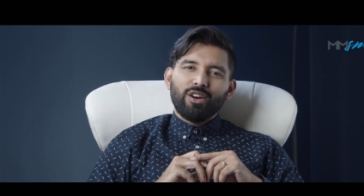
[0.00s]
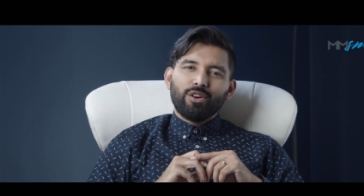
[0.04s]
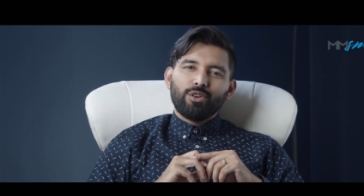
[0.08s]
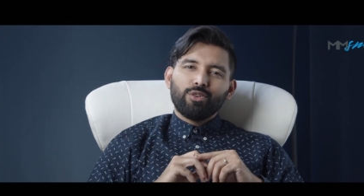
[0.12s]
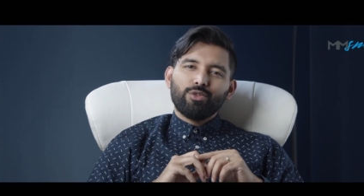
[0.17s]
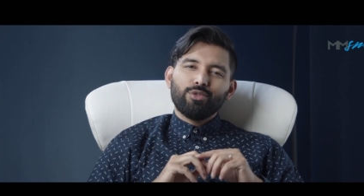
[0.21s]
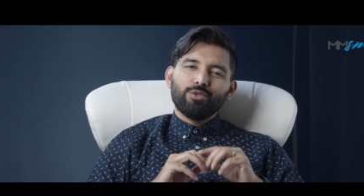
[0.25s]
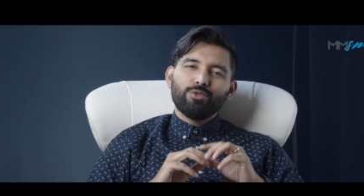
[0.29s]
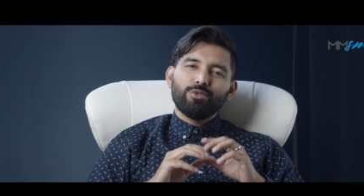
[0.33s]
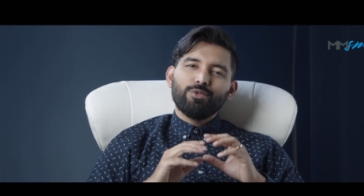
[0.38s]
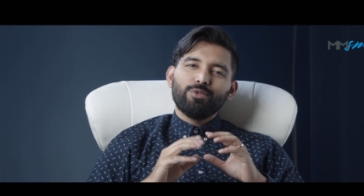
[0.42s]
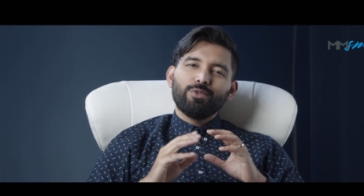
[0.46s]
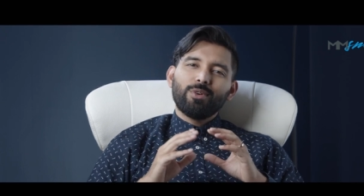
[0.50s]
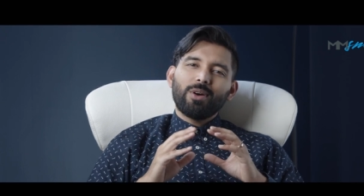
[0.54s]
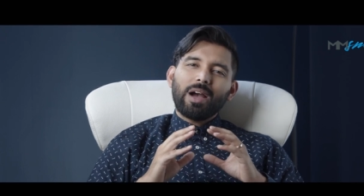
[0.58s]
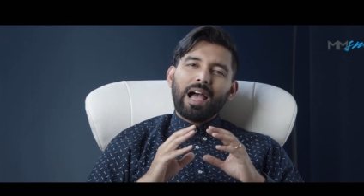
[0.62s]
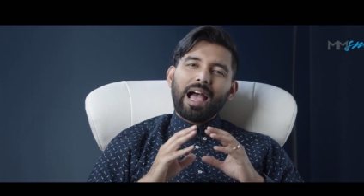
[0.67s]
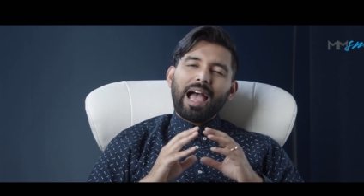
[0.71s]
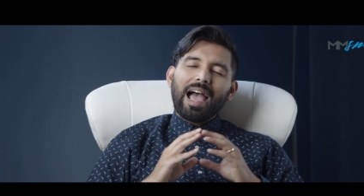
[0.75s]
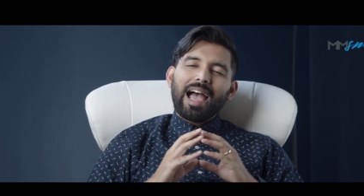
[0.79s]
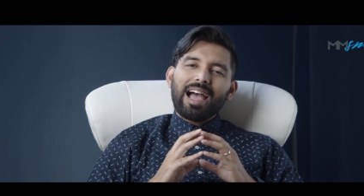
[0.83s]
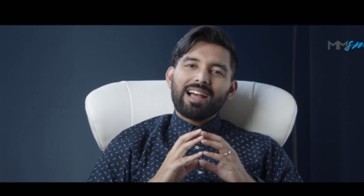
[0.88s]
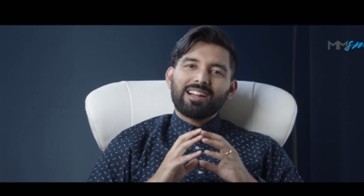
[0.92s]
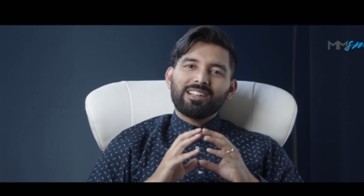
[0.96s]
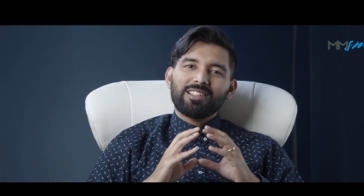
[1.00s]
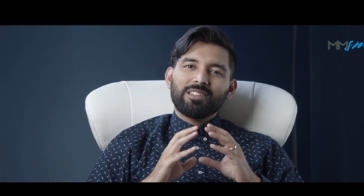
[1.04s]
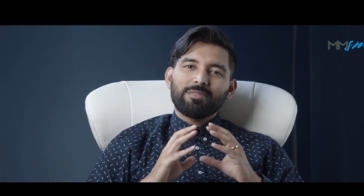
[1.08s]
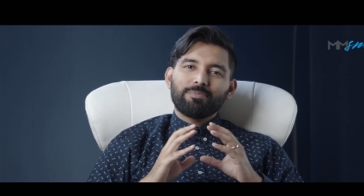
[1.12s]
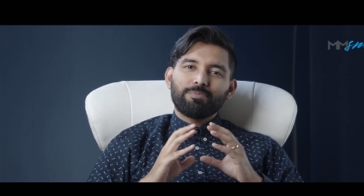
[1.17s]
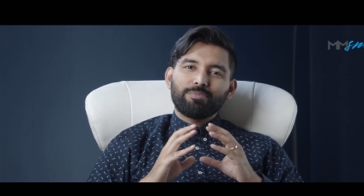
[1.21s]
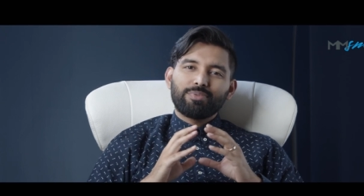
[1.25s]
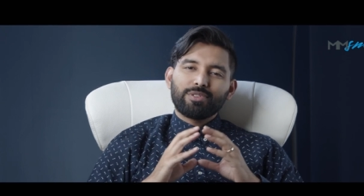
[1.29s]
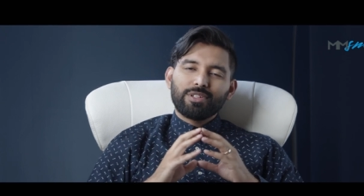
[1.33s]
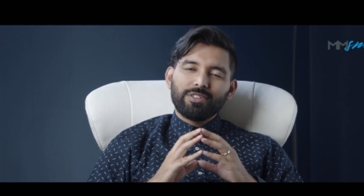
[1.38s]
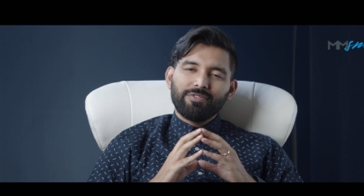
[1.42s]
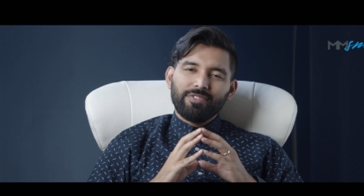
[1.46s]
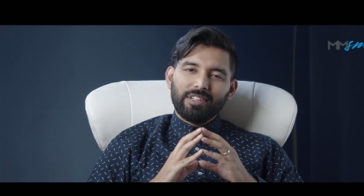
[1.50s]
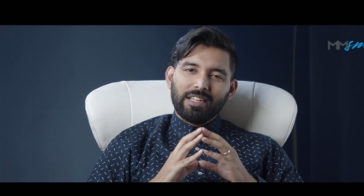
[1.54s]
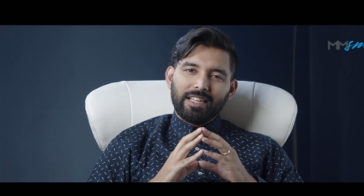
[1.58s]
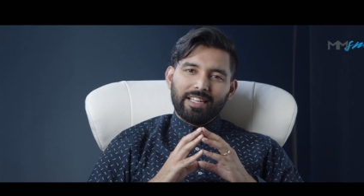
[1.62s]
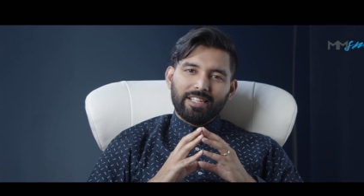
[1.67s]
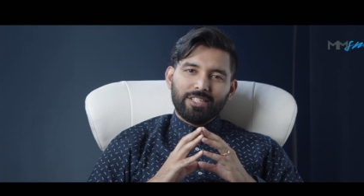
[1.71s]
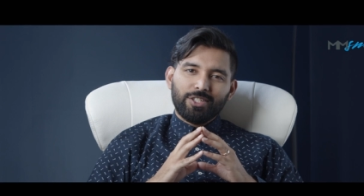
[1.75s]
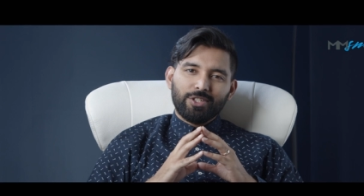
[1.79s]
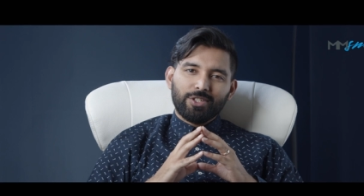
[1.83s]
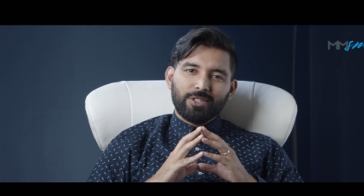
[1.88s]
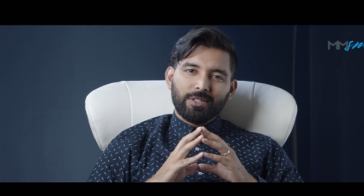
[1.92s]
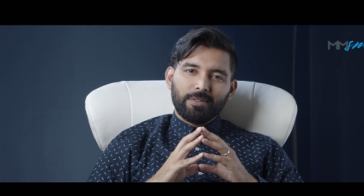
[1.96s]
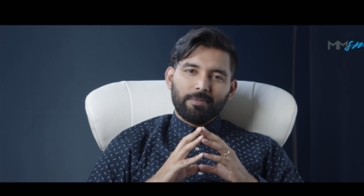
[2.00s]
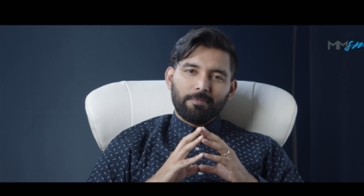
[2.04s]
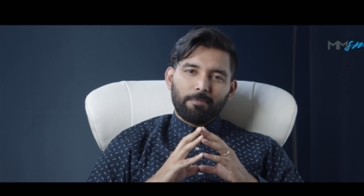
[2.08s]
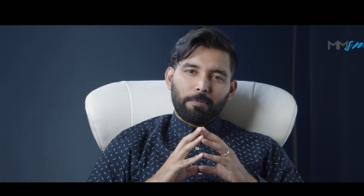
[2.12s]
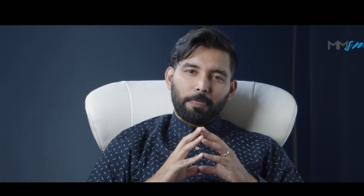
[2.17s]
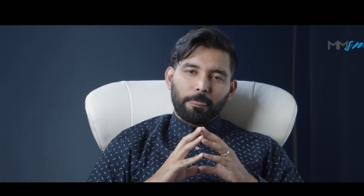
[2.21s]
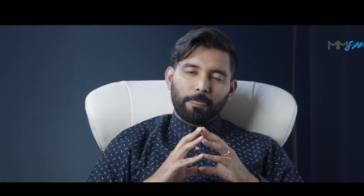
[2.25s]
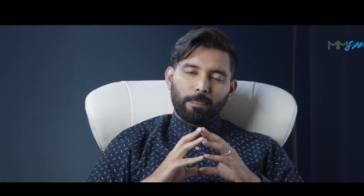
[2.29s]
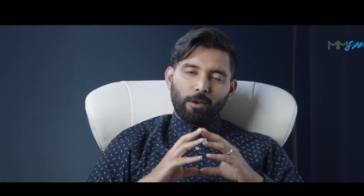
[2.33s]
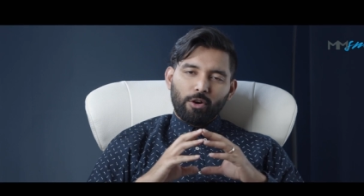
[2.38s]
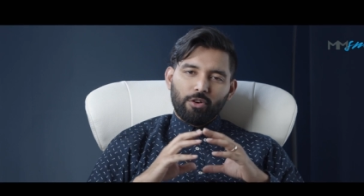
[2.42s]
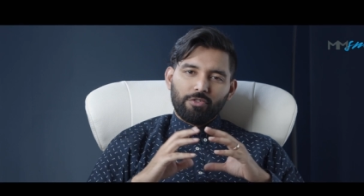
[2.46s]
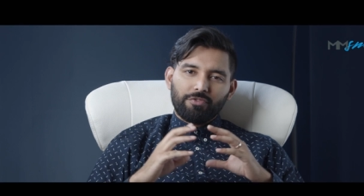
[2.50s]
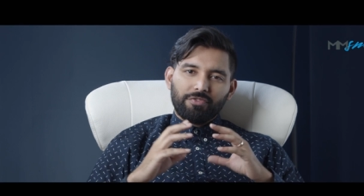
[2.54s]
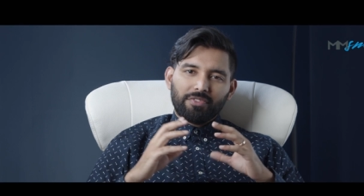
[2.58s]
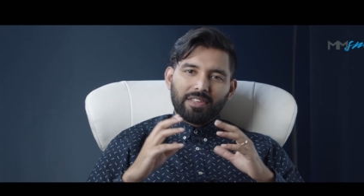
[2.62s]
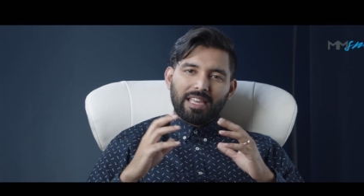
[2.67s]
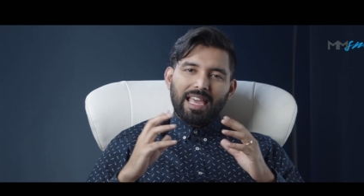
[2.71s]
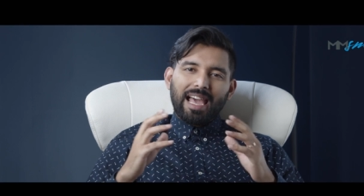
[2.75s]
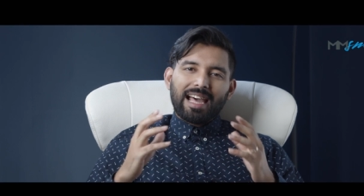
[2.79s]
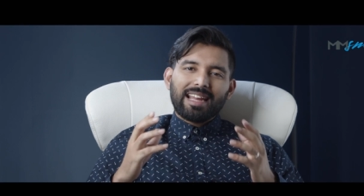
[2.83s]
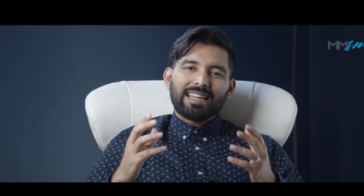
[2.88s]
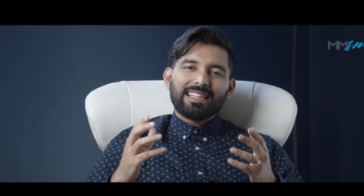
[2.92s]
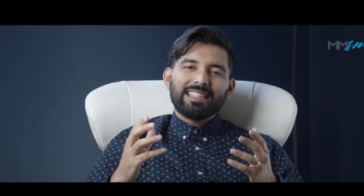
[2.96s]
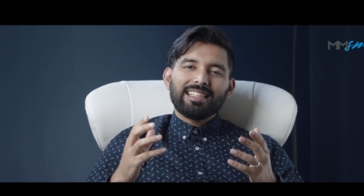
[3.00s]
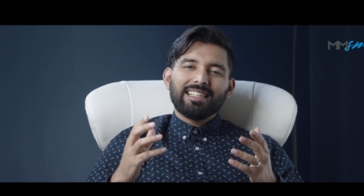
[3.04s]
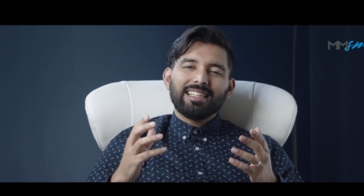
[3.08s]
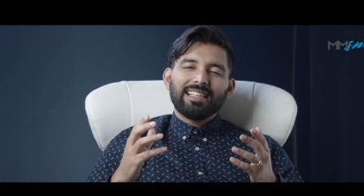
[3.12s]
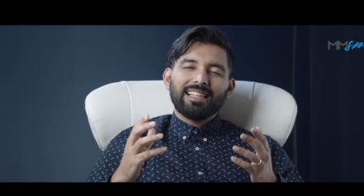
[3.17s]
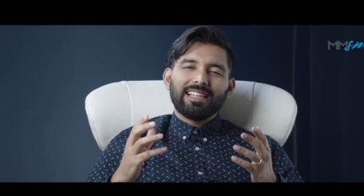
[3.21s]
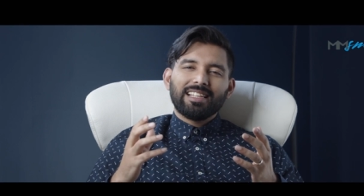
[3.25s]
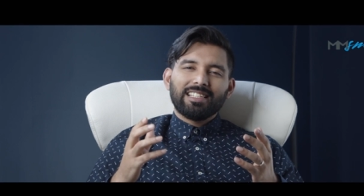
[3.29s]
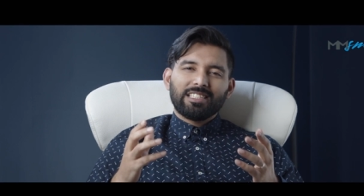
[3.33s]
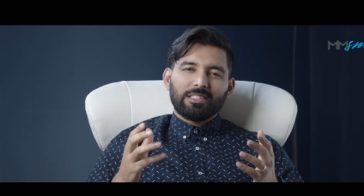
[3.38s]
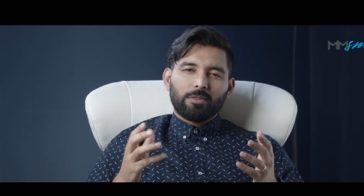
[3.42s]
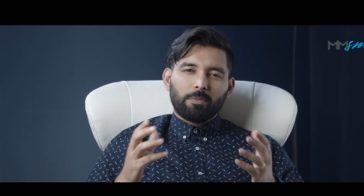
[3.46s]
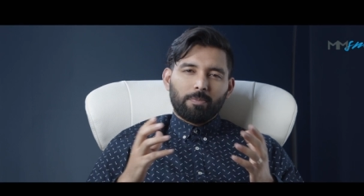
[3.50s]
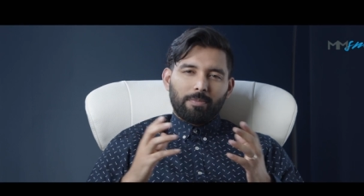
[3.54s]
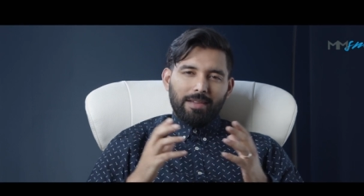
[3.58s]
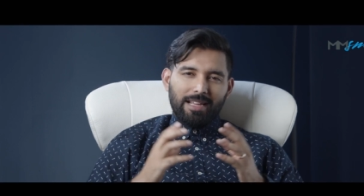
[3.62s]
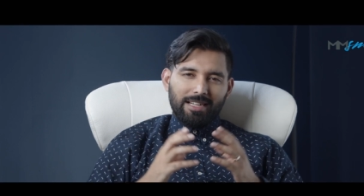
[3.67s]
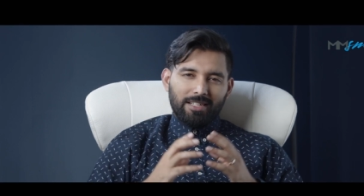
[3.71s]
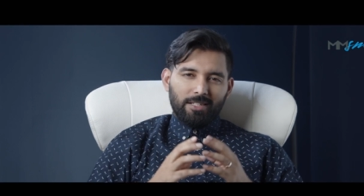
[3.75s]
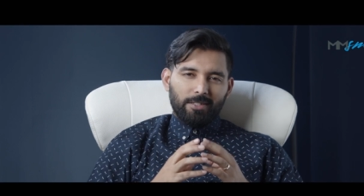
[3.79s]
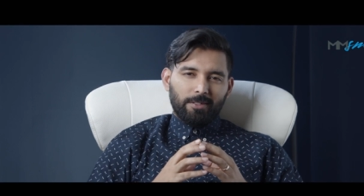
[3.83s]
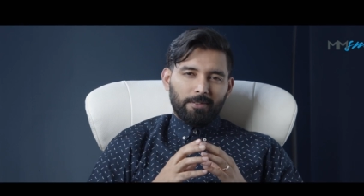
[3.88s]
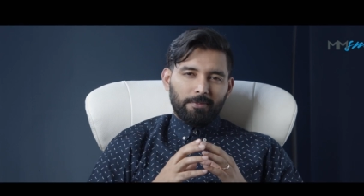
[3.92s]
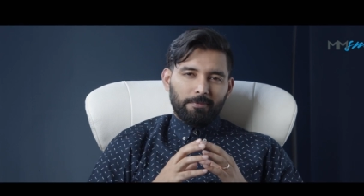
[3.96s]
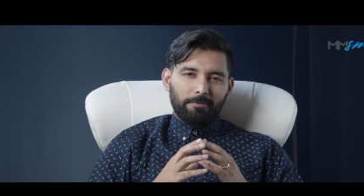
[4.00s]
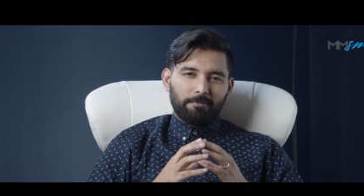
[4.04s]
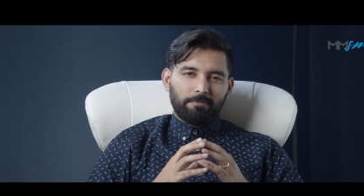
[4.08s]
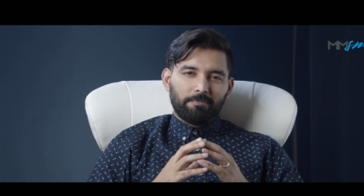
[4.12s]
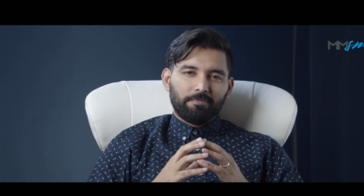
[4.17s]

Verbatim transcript: who had the privilege of carrying his mantle.